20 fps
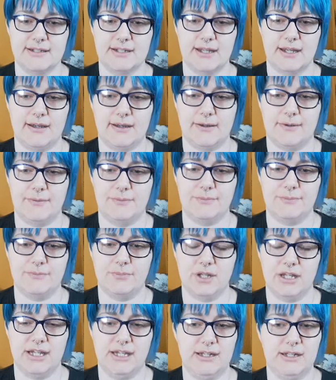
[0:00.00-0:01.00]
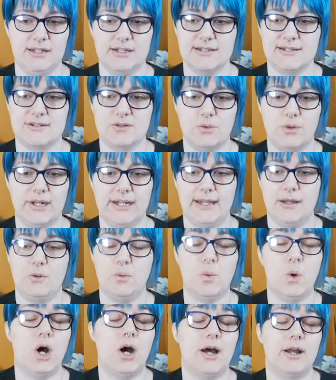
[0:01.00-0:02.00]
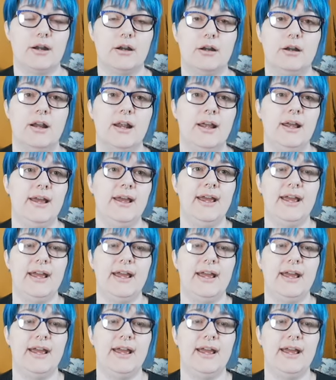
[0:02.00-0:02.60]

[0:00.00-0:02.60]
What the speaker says: Keenan is going to get water